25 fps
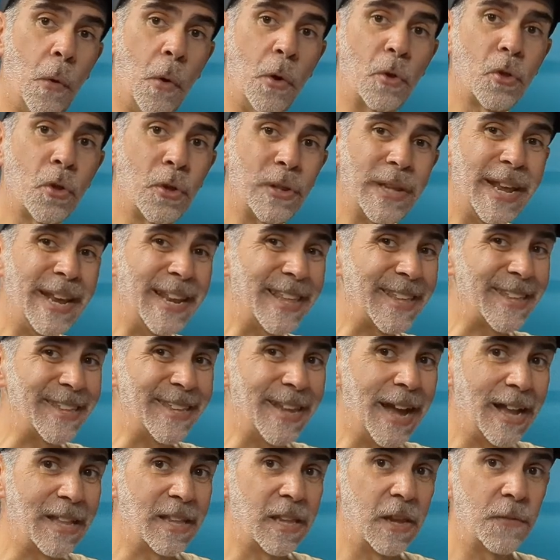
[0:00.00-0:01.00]
Fortunately, it
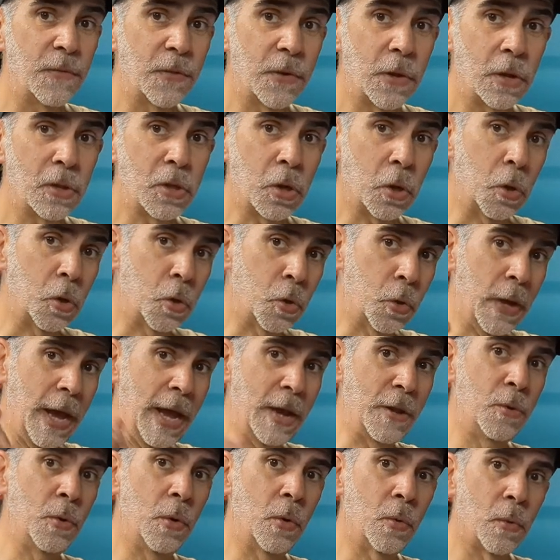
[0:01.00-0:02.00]
is not difficult. I'm going to
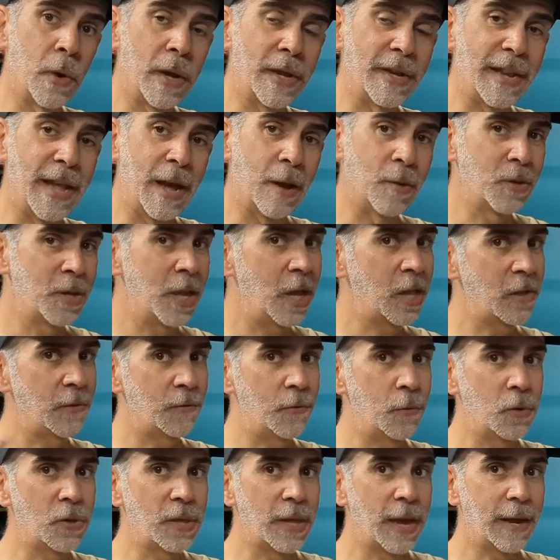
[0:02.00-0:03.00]
show you how to do it right now. It
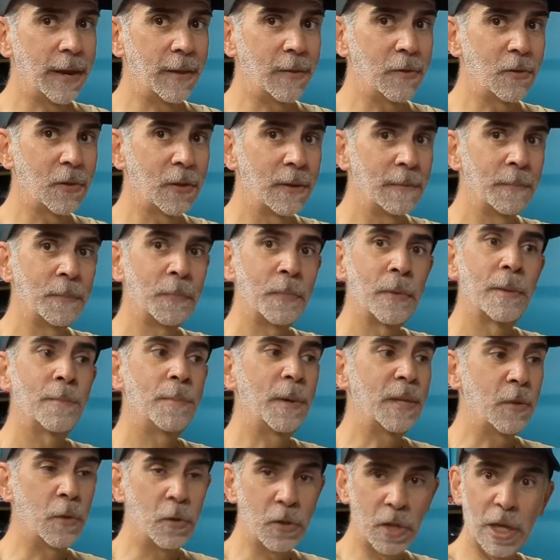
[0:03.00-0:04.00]
takes a few seconds,
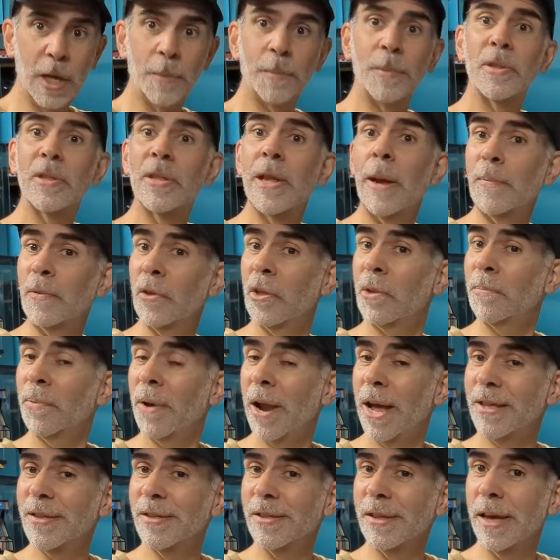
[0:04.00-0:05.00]
but there's a couple steps to
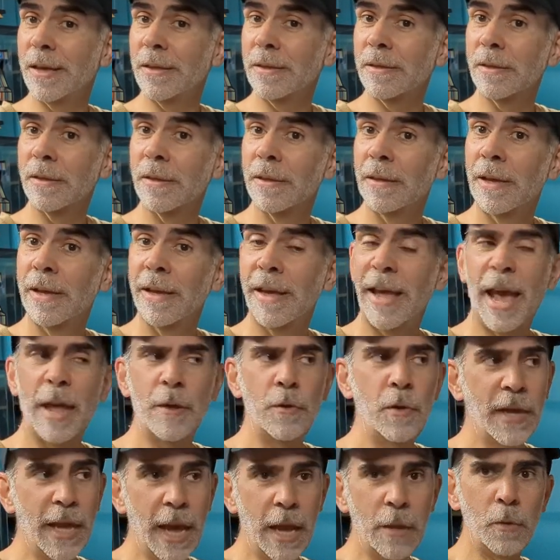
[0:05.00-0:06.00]
the process.
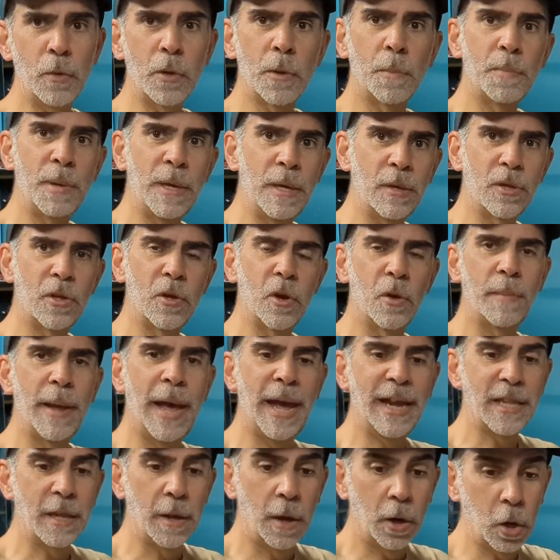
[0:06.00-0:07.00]
And you can use a P C or
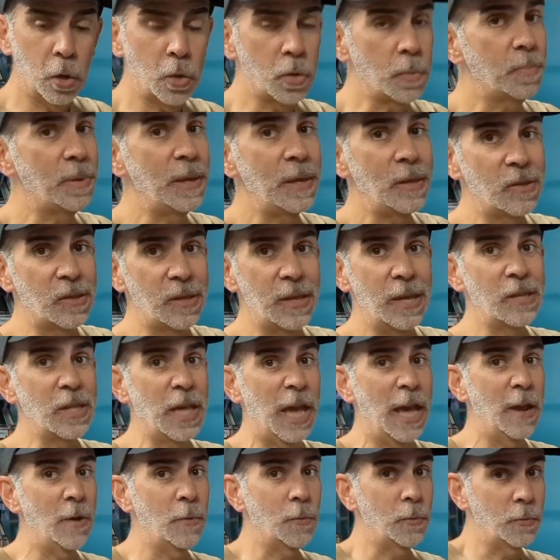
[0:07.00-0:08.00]
Mac. Now, I'm going to use a P C
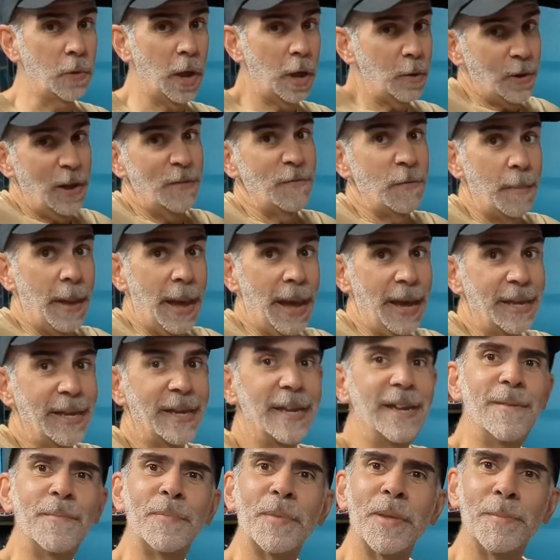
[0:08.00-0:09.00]
because I don't, I don't have a
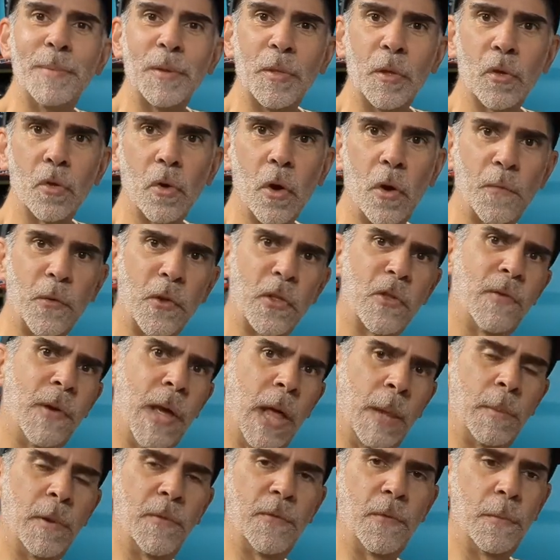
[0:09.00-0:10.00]
Mac, but the software is
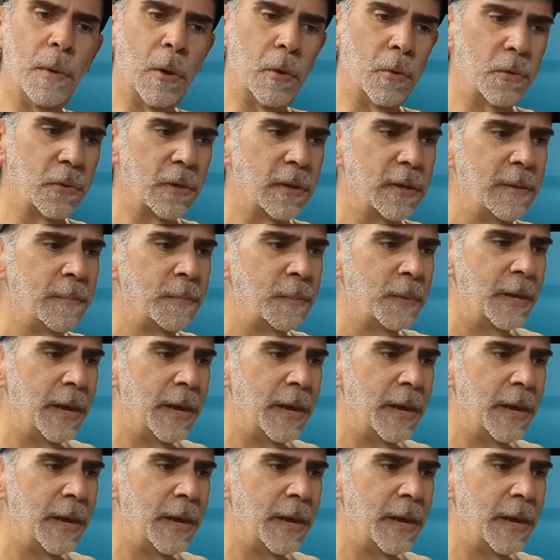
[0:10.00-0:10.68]
available for both.